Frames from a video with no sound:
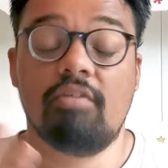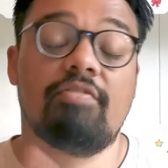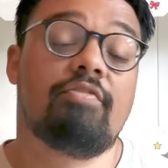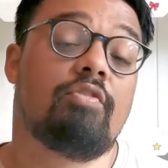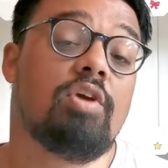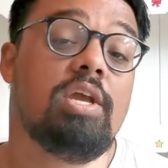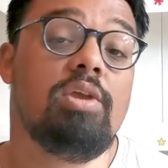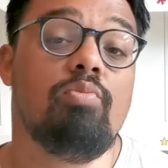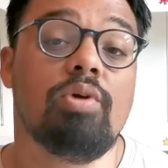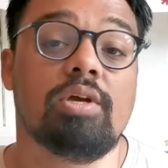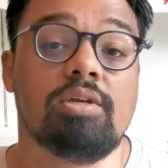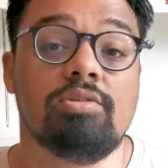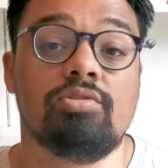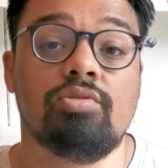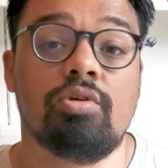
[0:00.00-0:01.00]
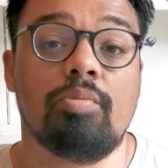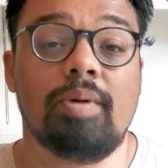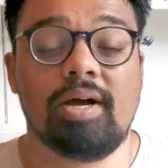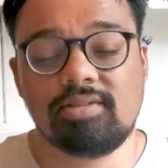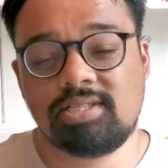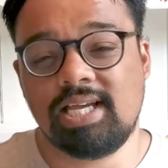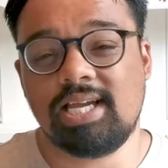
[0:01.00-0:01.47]
Part three, we're
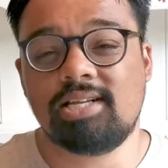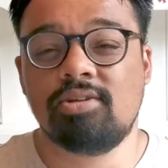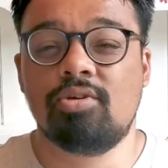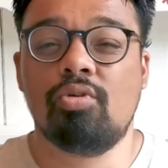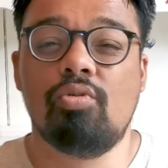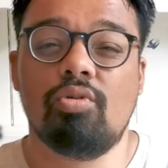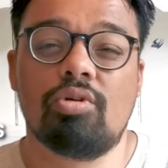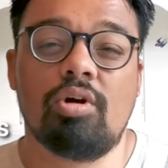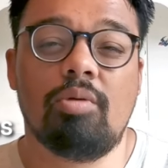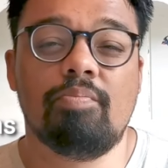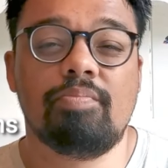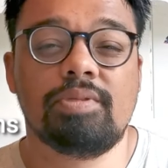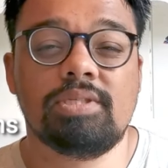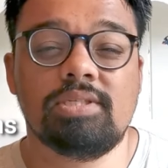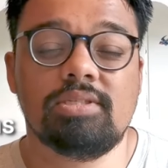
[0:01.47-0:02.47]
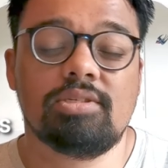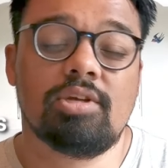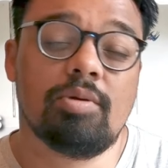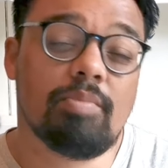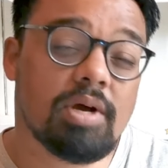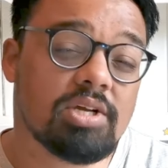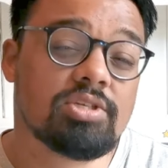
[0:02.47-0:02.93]
going to talk about technical or
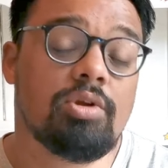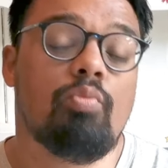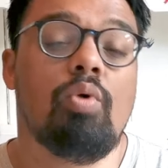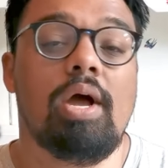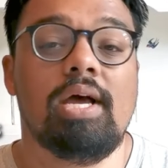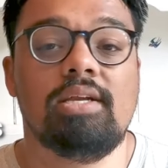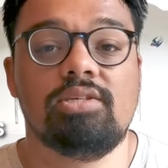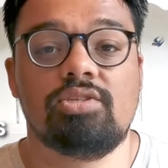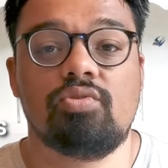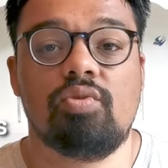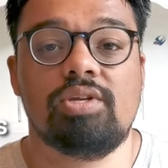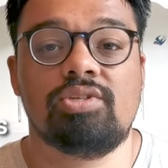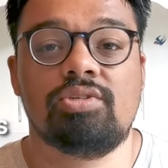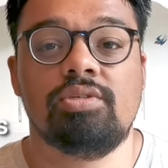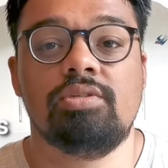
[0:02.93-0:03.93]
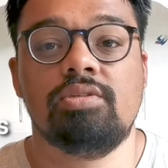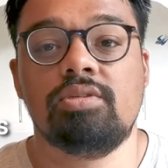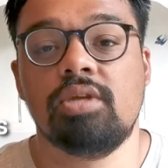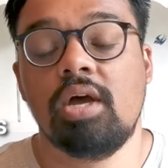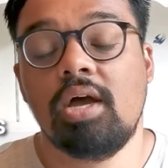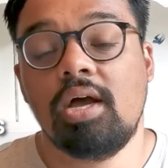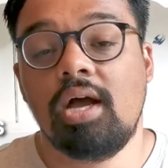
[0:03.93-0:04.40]
competent commercial awareness
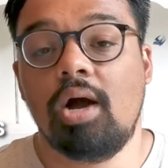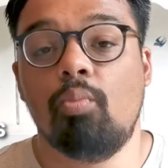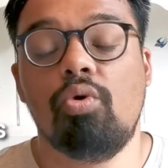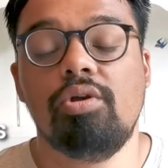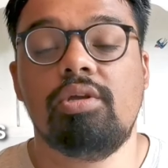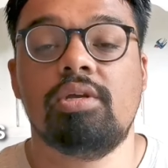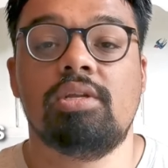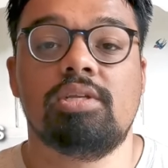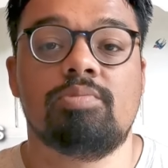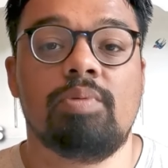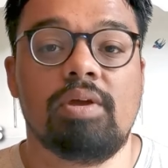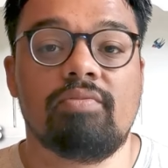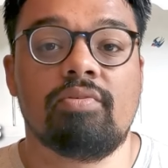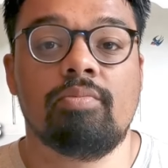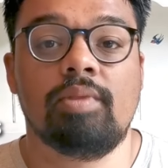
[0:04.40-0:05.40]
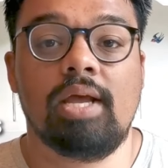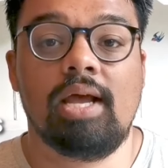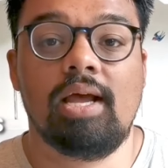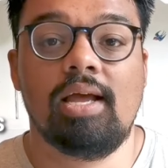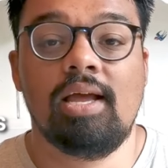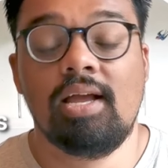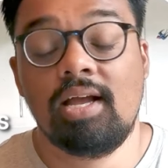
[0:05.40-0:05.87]
questions and what you can
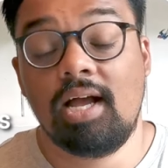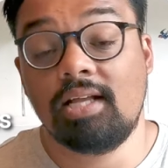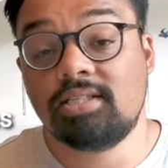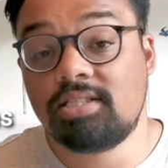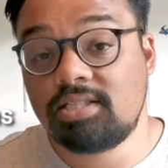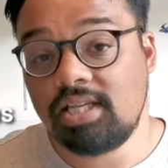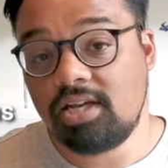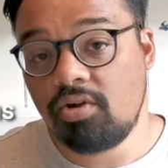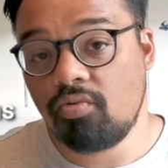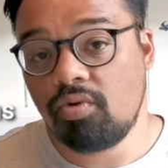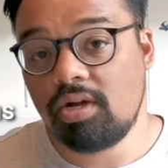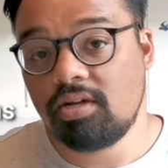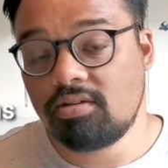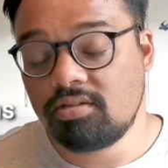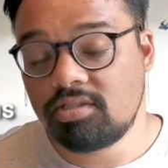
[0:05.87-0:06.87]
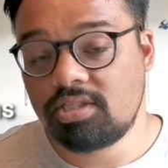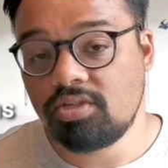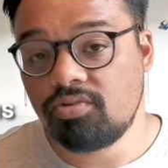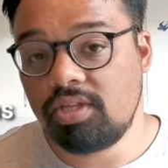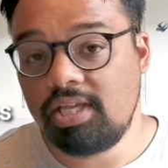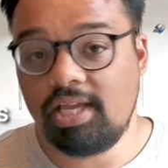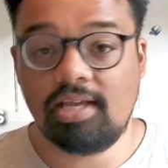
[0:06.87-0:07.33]
expect from that. And stick
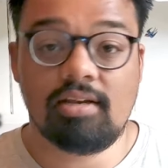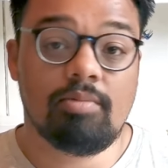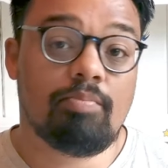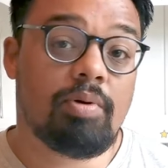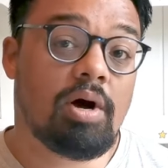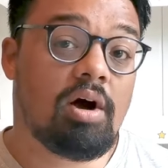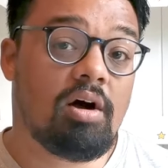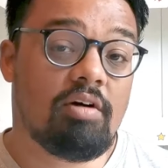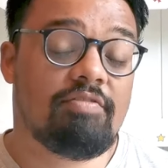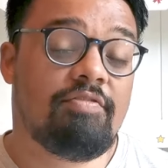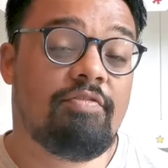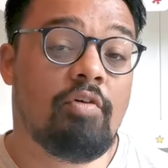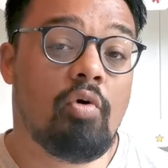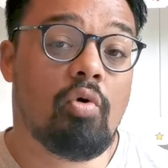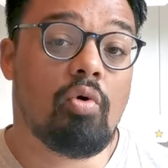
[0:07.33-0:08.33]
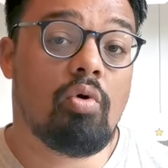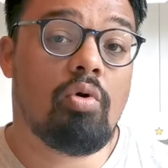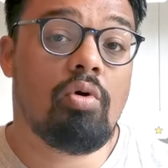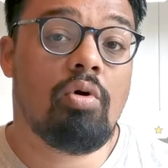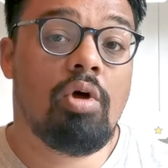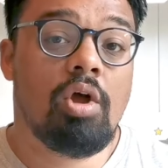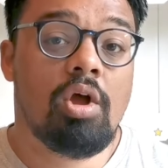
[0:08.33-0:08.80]
around until the end in part
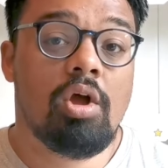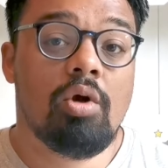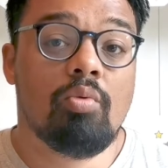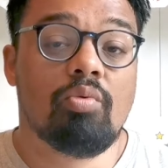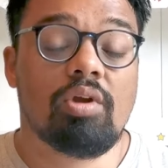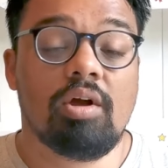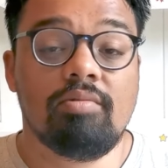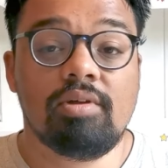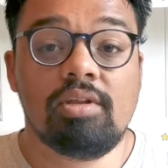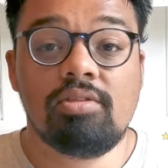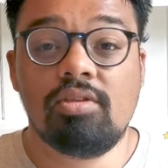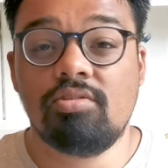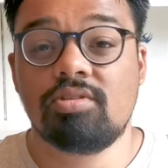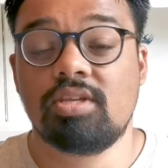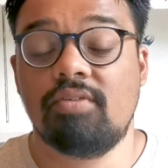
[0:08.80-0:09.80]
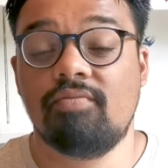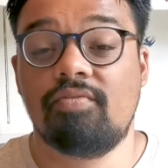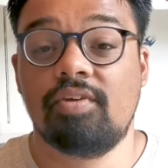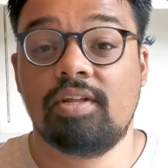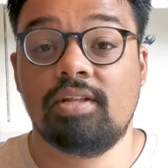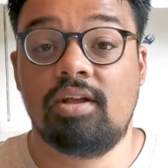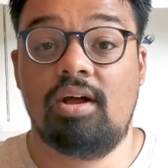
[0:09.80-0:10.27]
four, when I'm going to
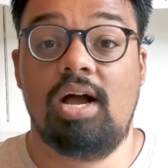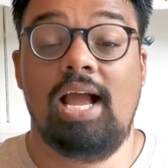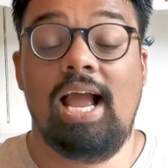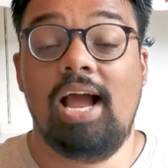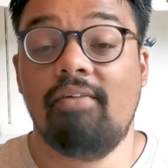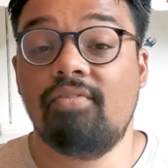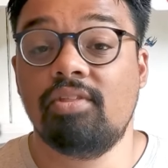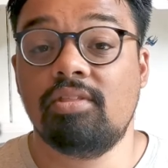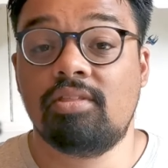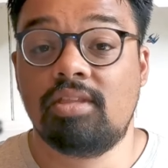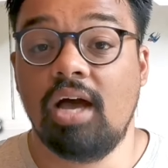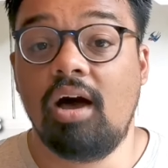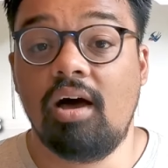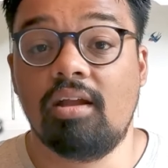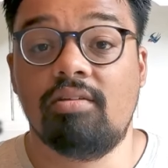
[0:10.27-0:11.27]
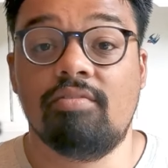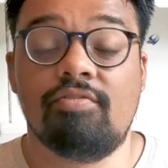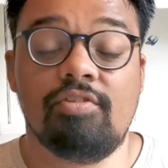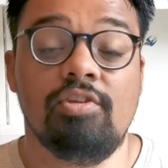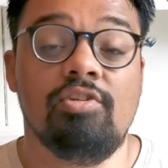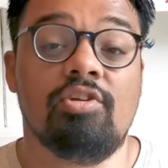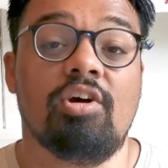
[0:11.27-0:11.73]
do something that I haven't
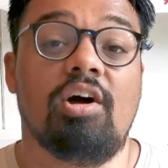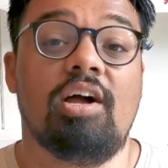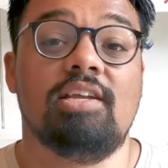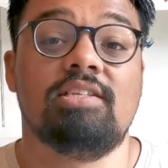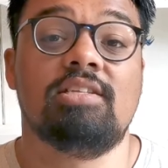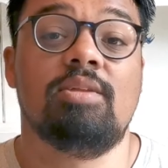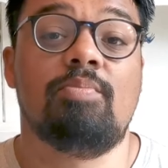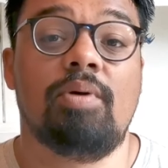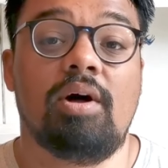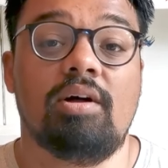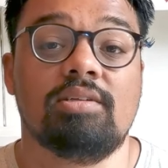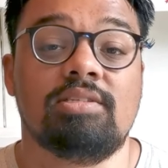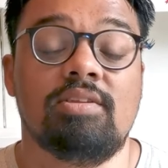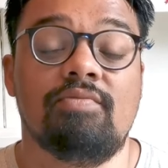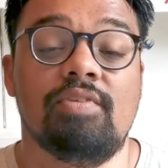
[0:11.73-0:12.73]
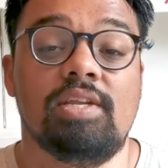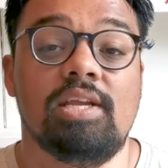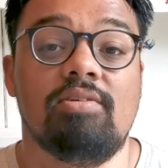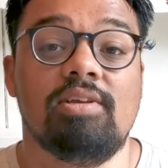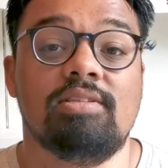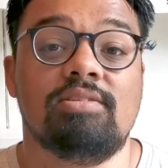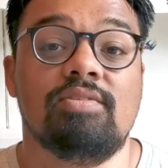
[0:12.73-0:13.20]
done for you guys in the
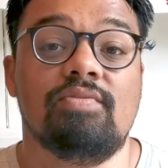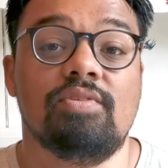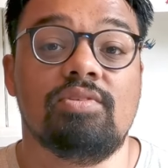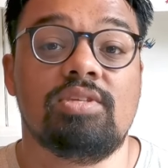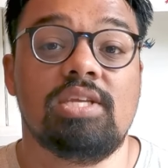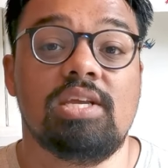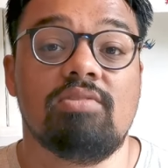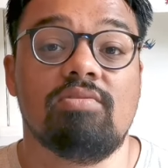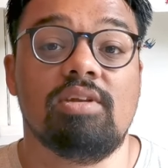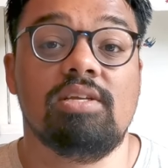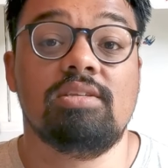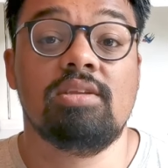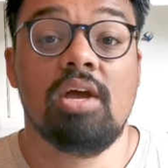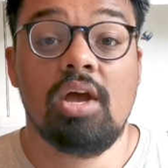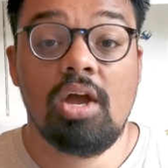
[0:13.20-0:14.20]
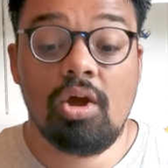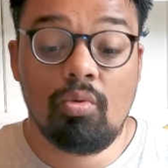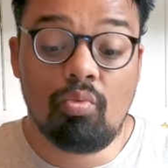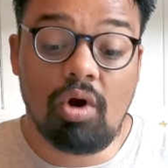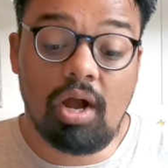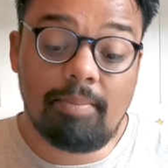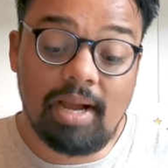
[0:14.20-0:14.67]
past, the video interview
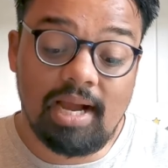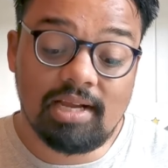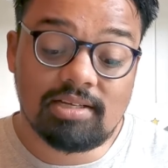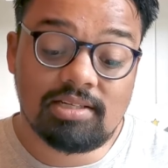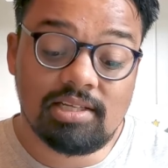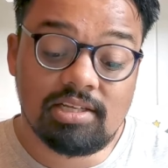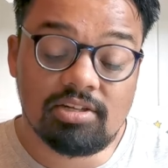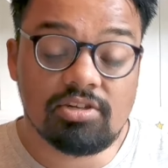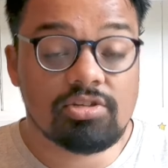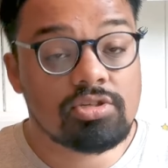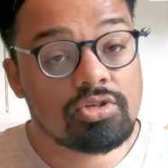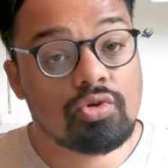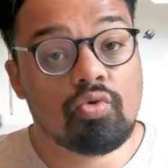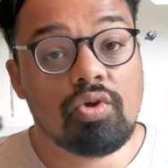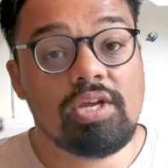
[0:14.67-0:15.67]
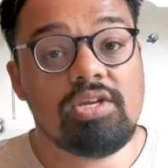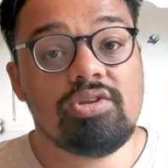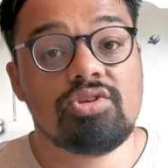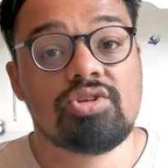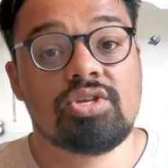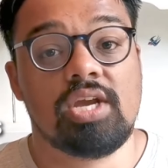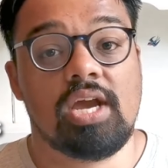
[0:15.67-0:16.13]
series, what I'm actually going to
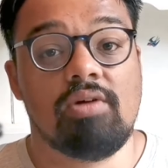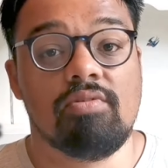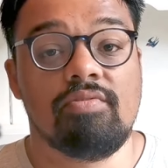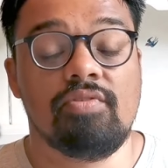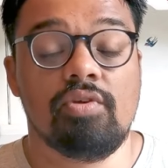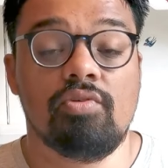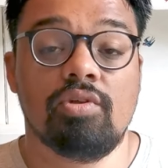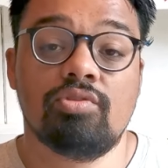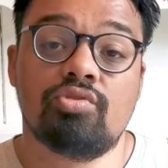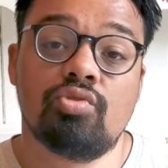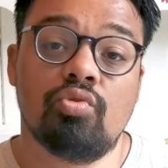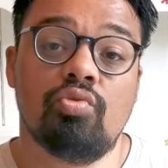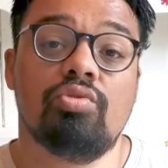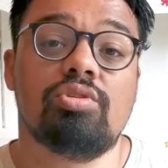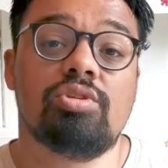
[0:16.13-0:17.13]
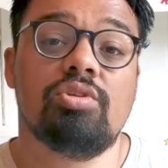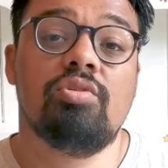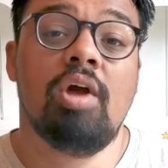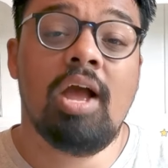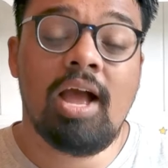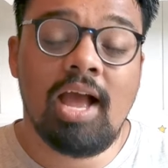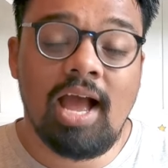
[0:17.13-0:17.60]
screen share with you and
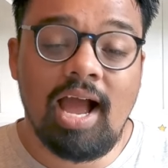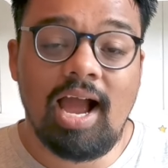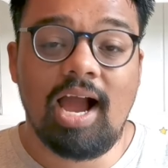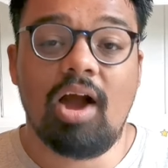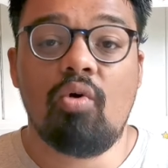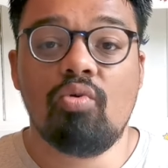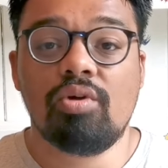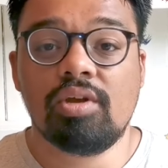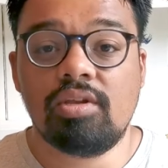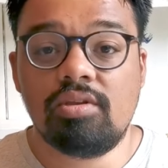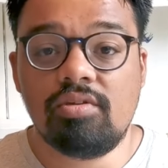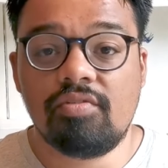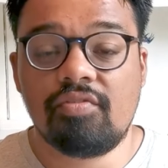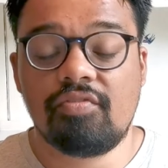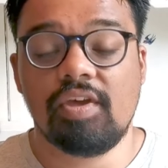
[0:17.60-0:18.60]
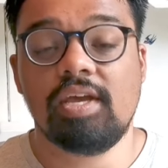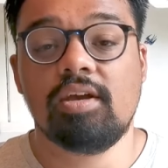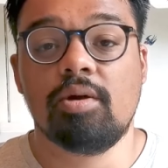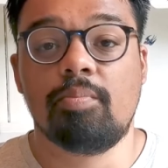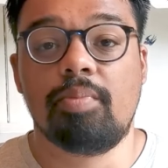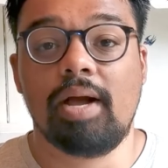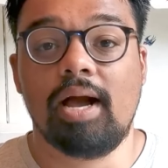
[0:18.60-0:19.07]
talk to you, how can
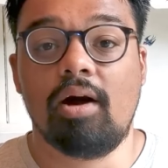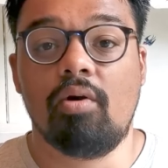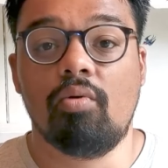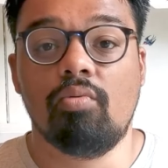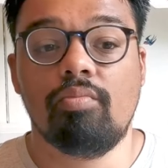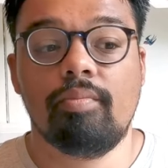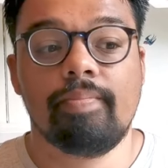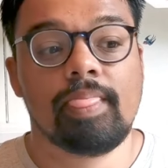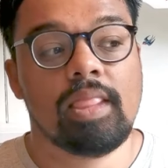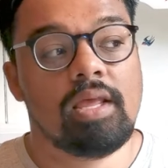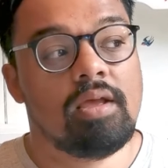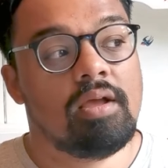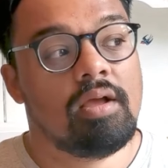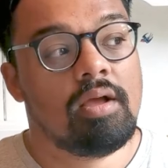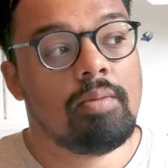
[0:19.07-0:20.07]
you think about